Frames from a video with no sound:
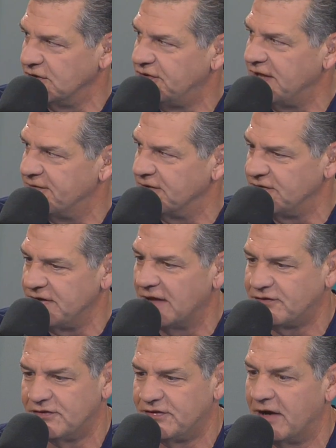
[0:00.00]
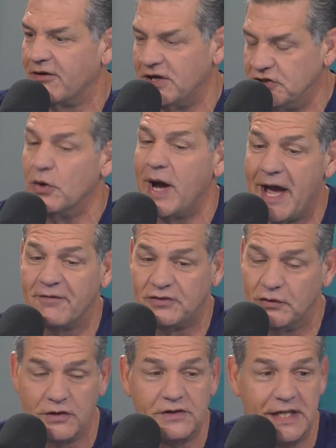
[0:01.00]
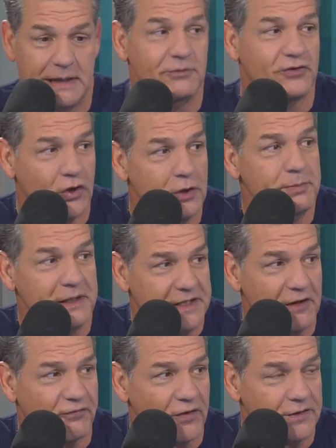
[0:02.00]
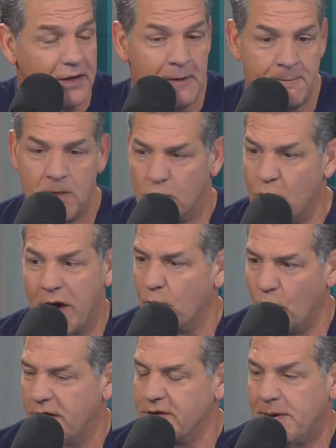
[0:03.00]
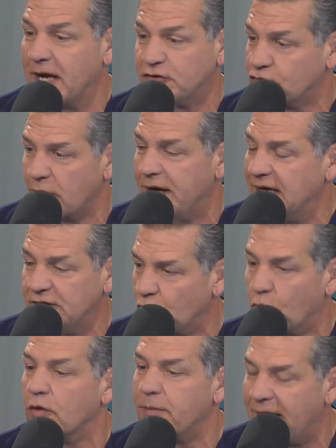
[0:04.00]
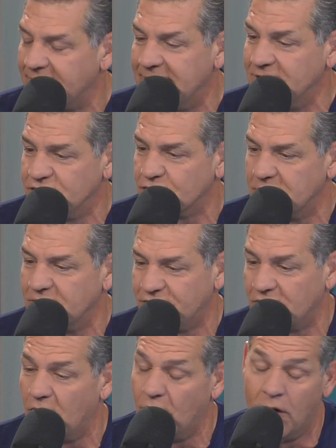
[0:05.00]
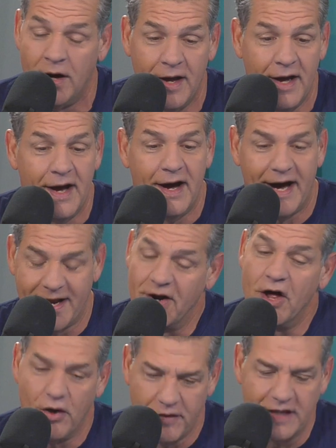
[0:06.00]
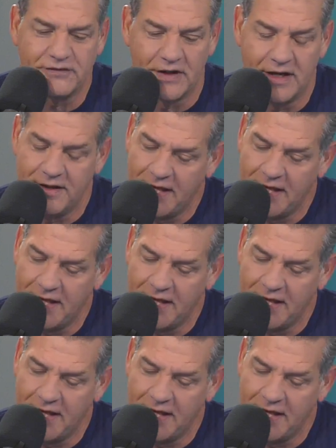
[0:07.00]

you see if it's necessary and you have to, the teams could be different, whether by trades or by injury. So I don't know. That's uh,